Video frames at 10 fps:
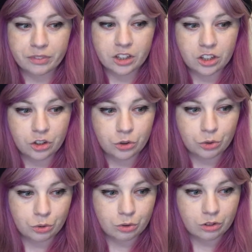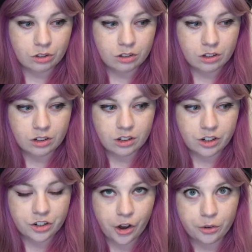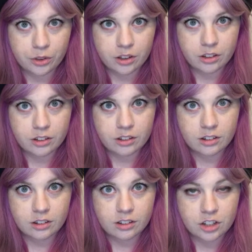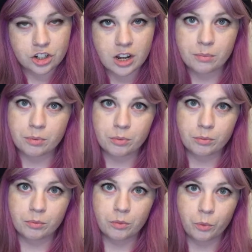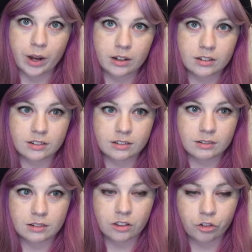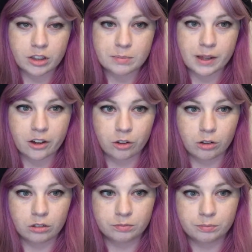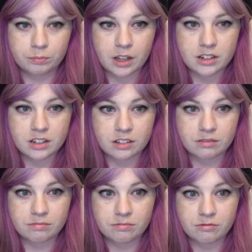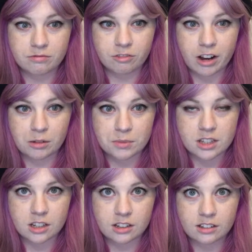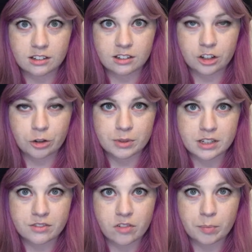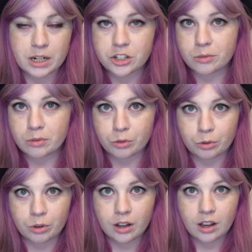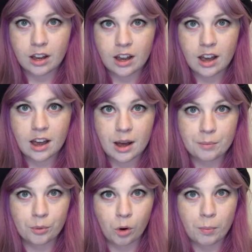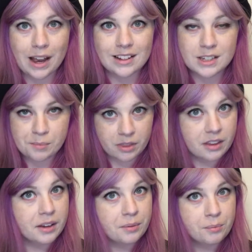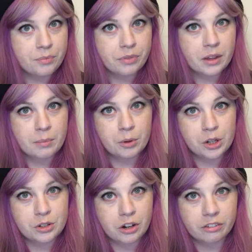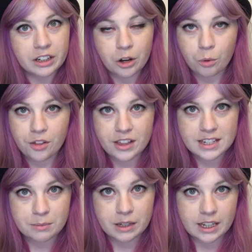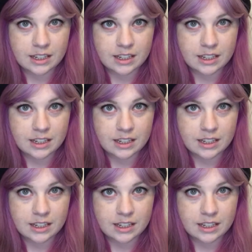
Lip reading: You know that the ship went through this black hole to realms that humans have never been to before and brought back something, but you don't really know what that something